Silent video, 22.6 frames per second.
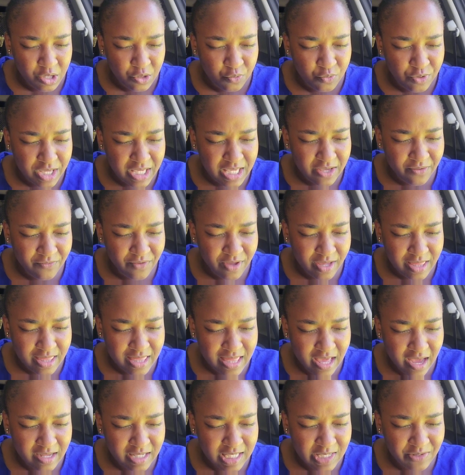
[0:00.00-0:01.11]
we give you
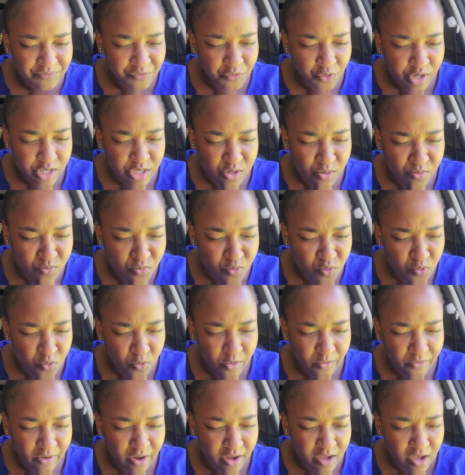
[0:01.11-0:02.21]
thanks for the
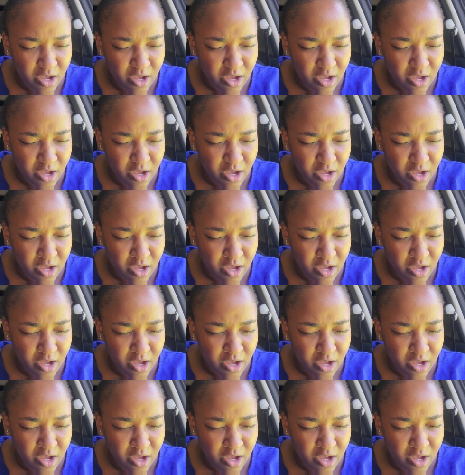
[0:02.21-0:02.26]
move.